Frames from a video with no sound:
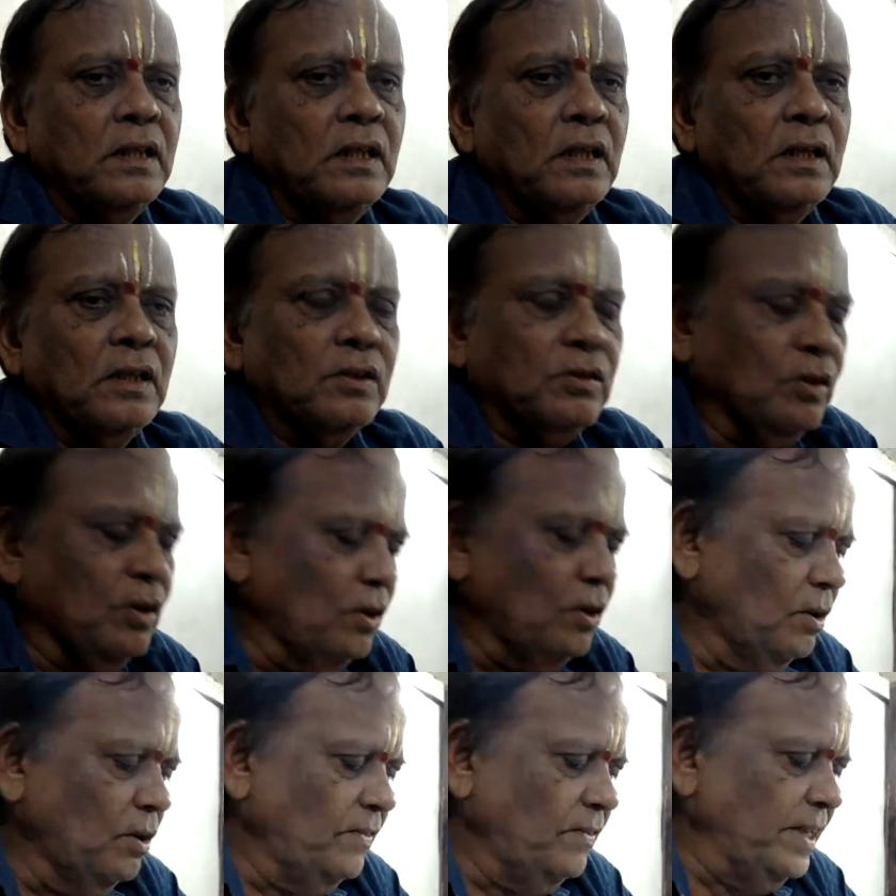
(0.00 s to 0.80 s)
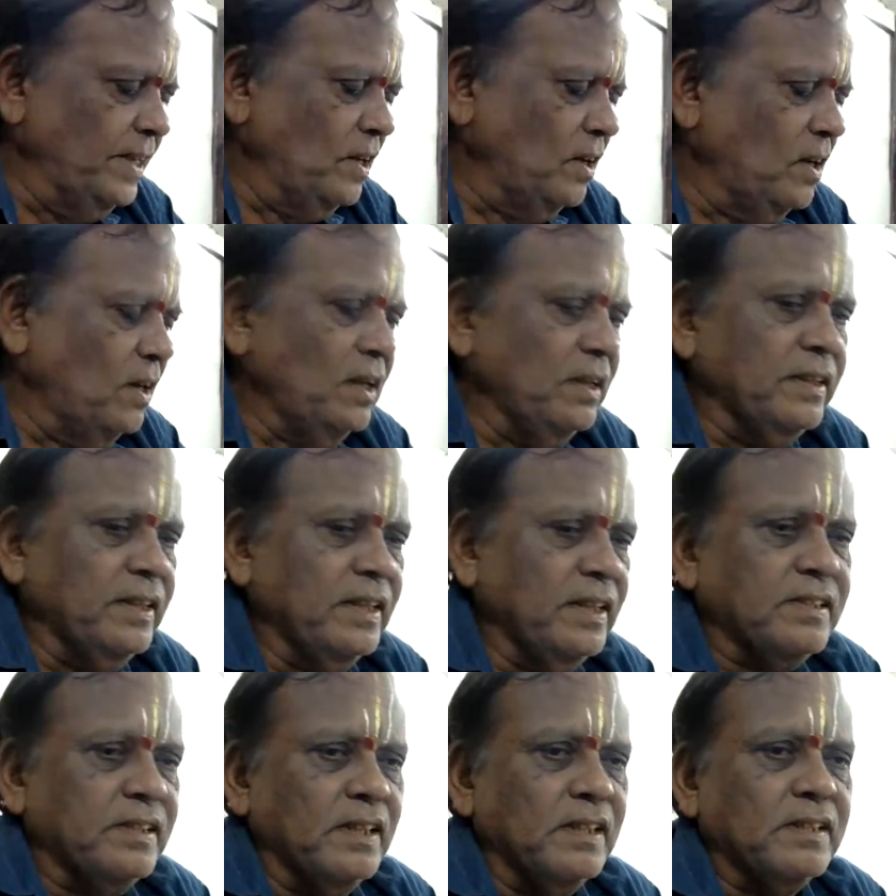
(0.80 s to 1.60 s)
So when all these
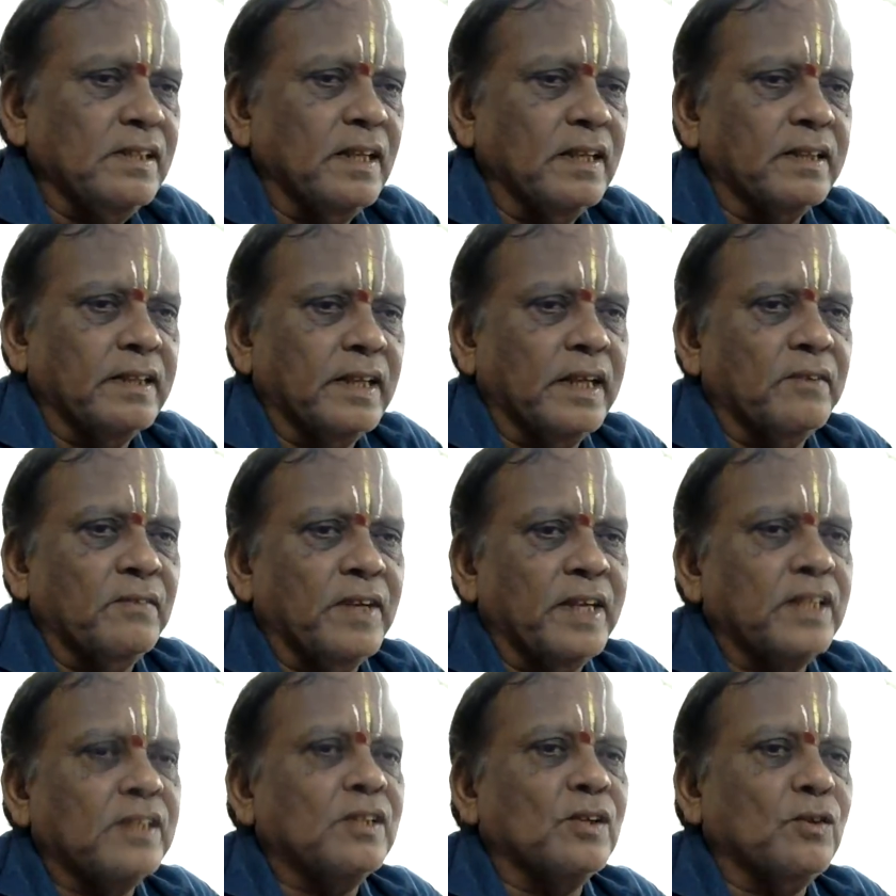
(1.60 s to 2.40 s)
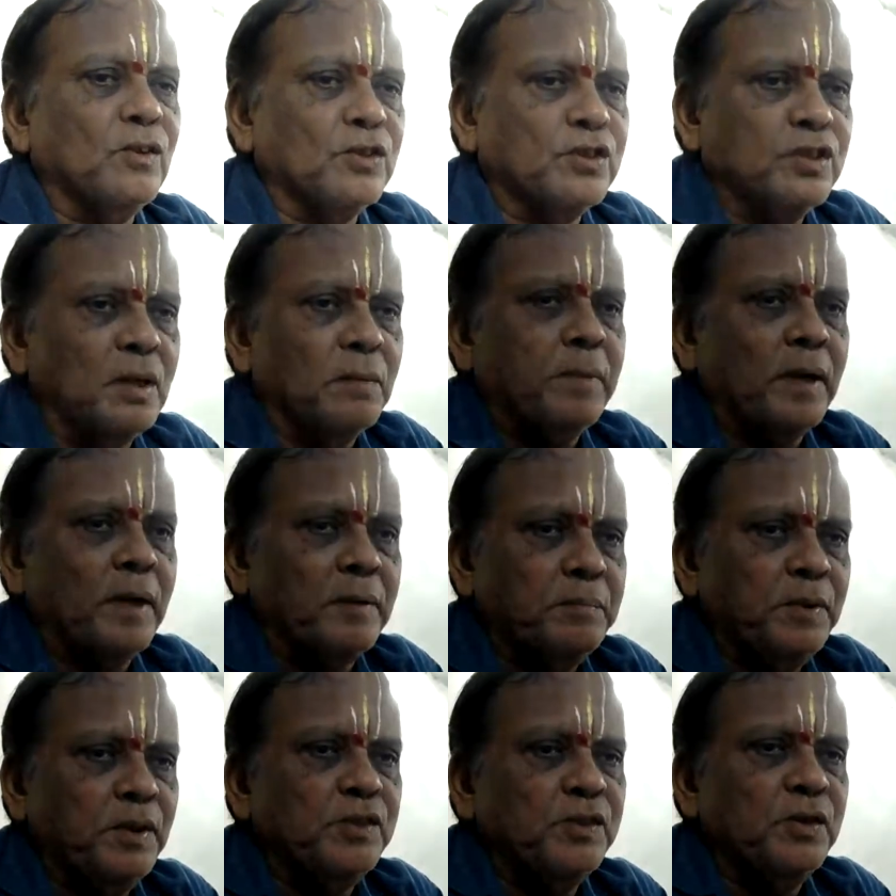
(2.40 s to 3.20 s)
things are there, where is the question of
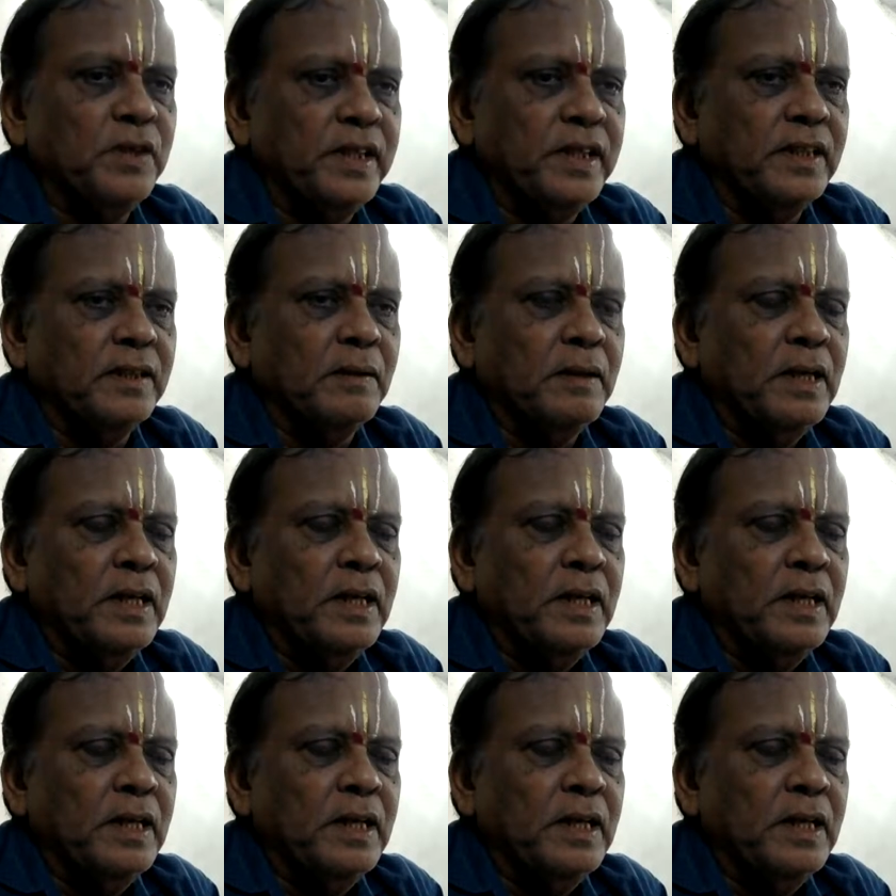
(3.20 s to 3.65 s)
perpetuating the